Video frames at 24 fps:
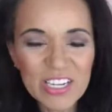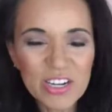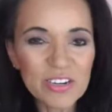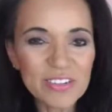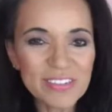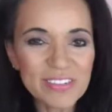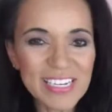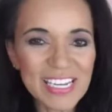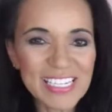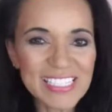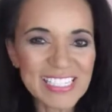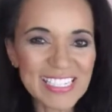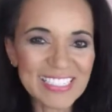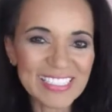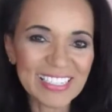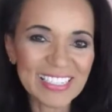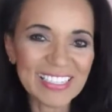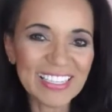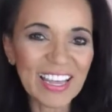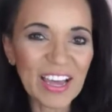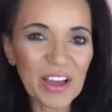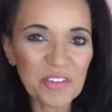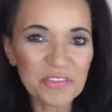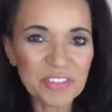Who doesn't
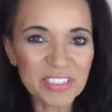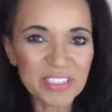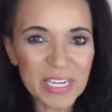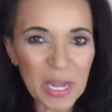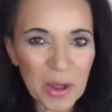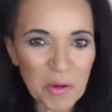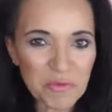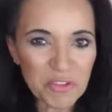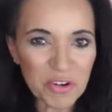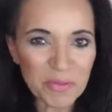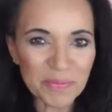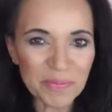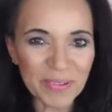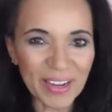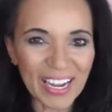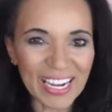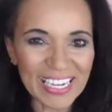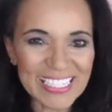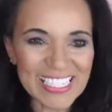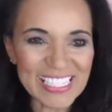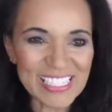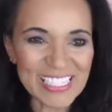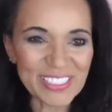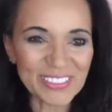love a come from
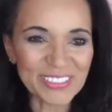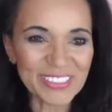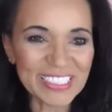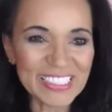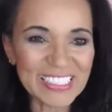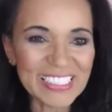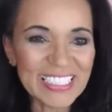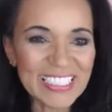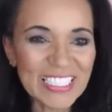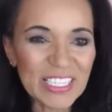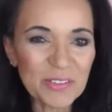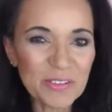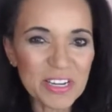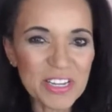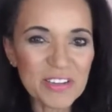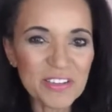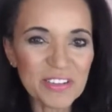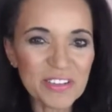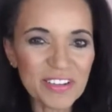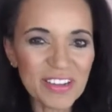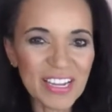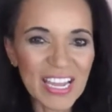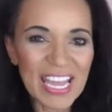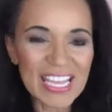behind story
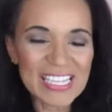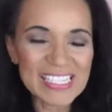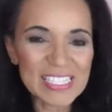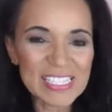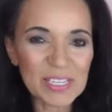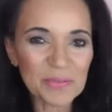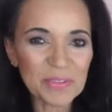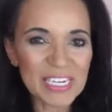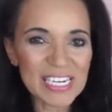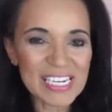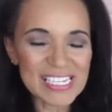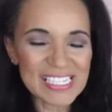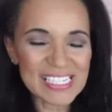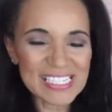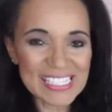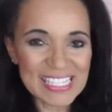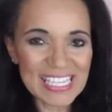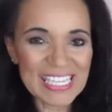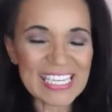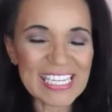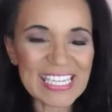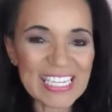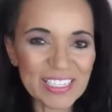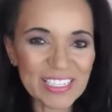where somebody is the
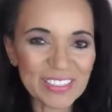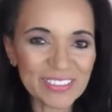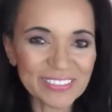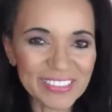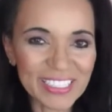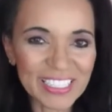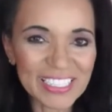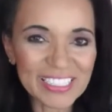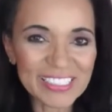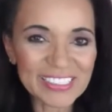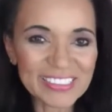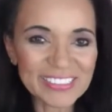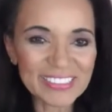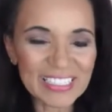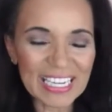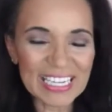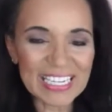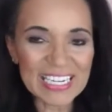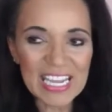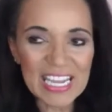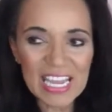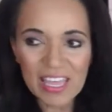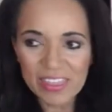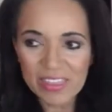hero and
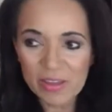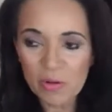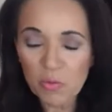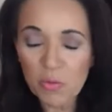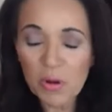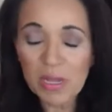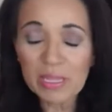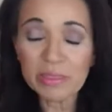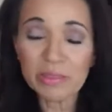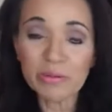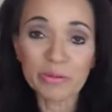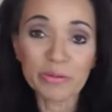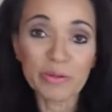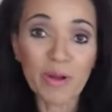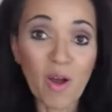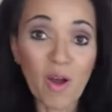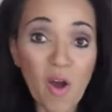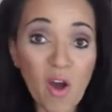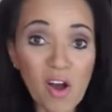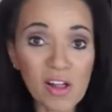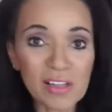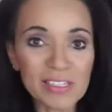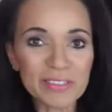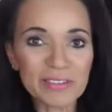they went through
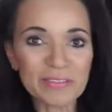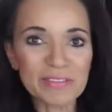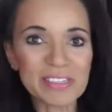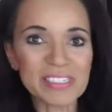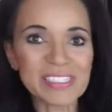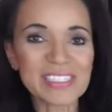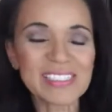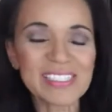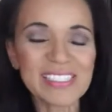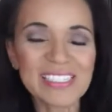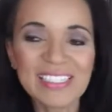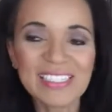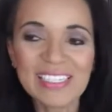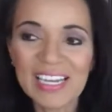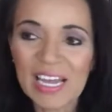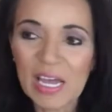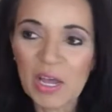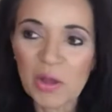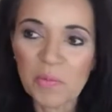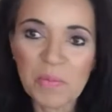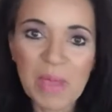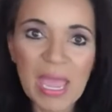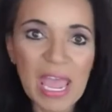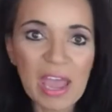all of this
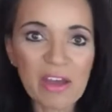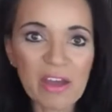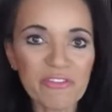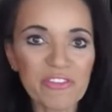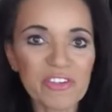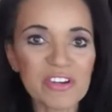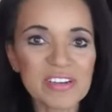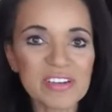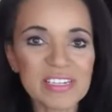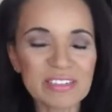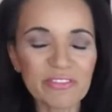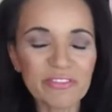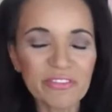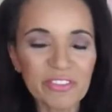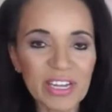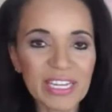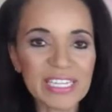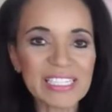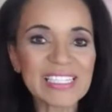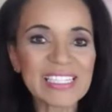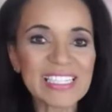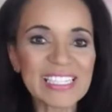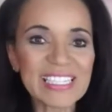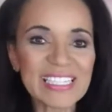effort and
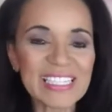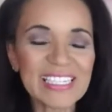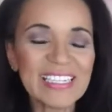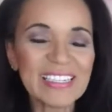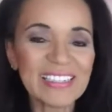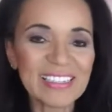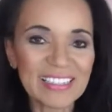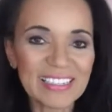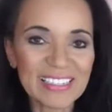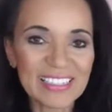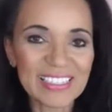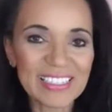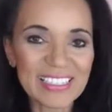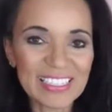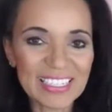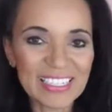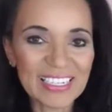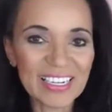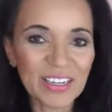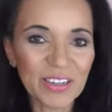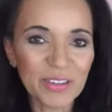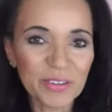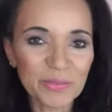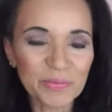finally, you
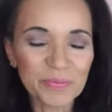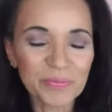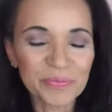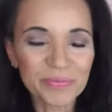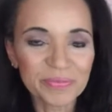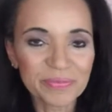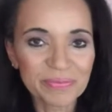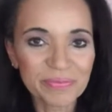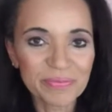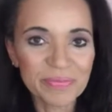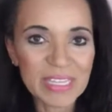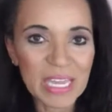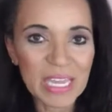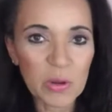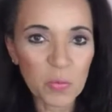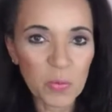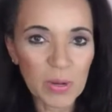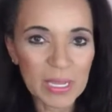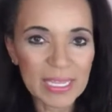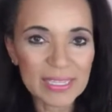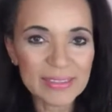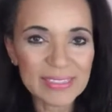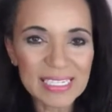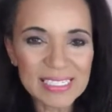know, they
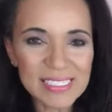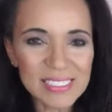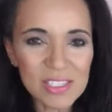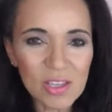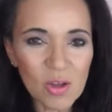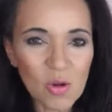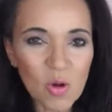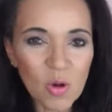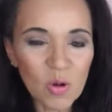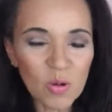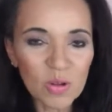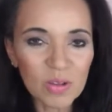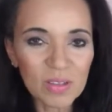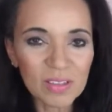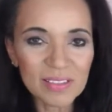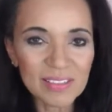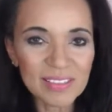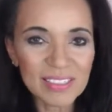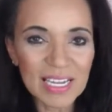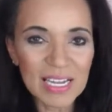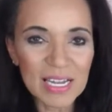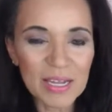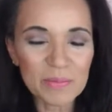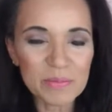win? That's the whole
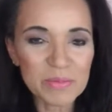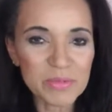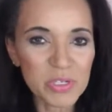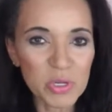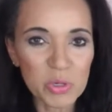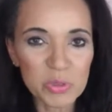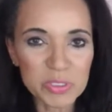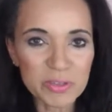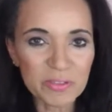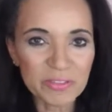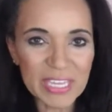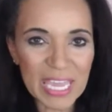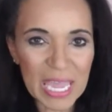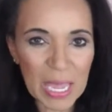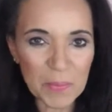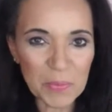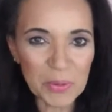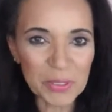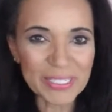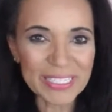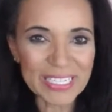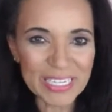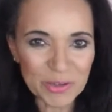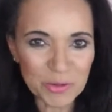Joseph Campbell
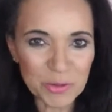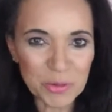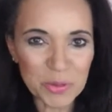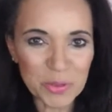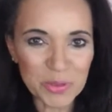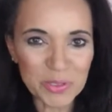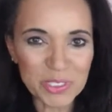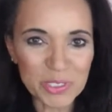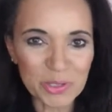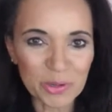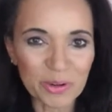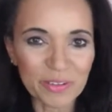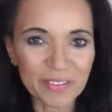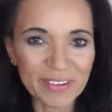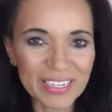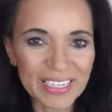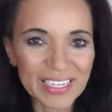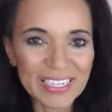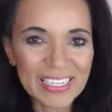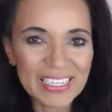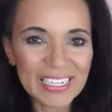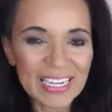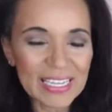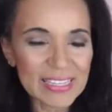hero story
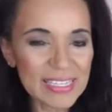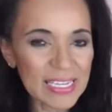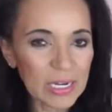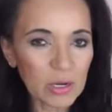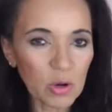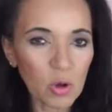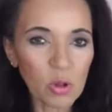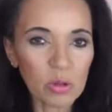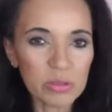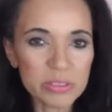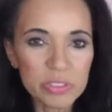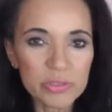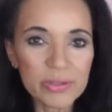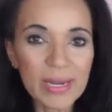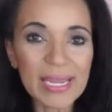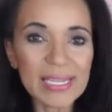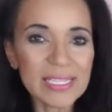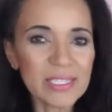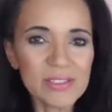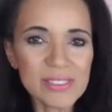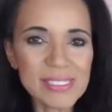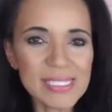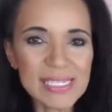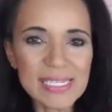and that whole track.
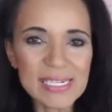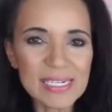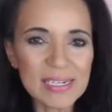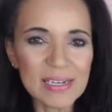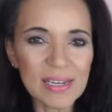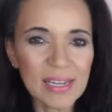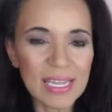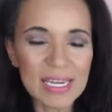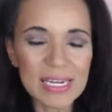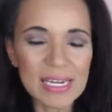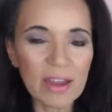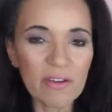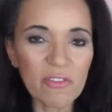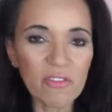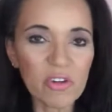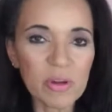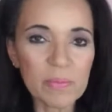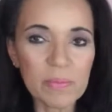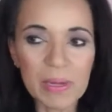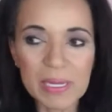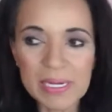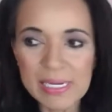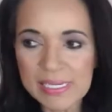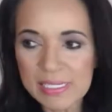You see it in
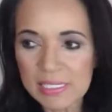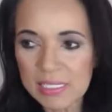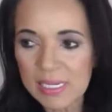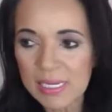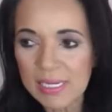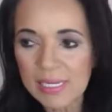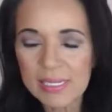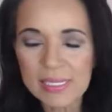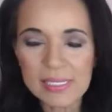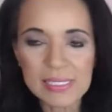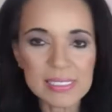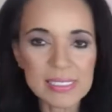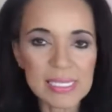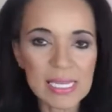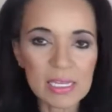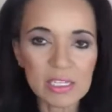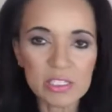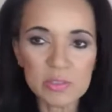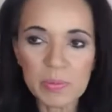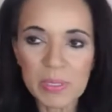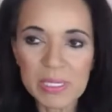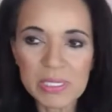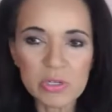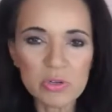everybody's sales
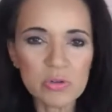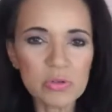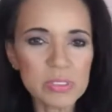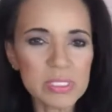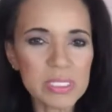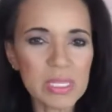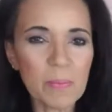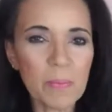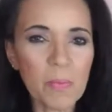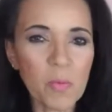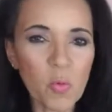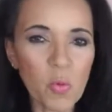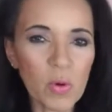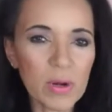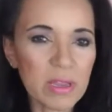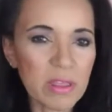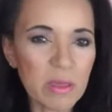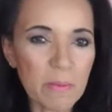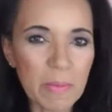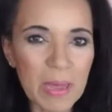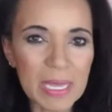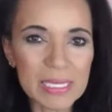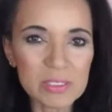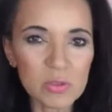pitch. Who's one of the
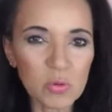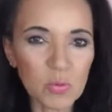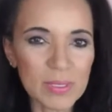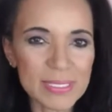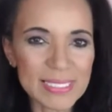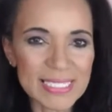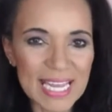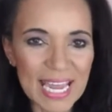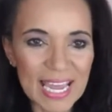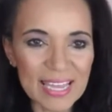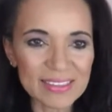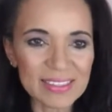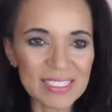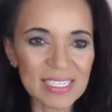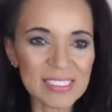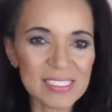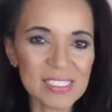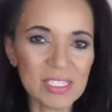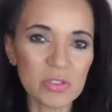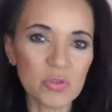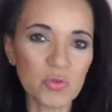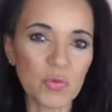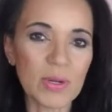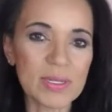best ones at this
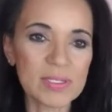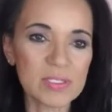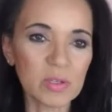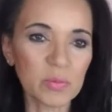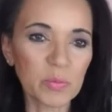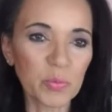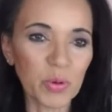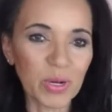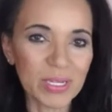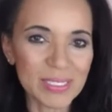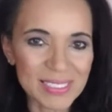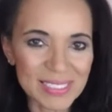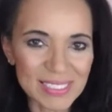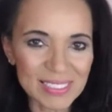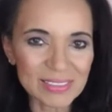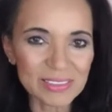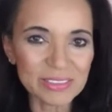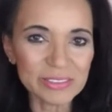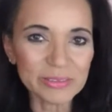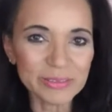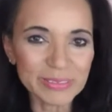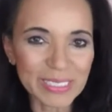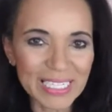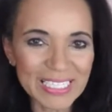is Russell Brunson,
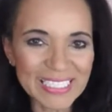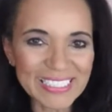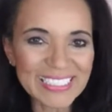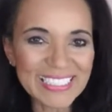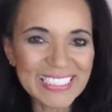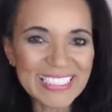right?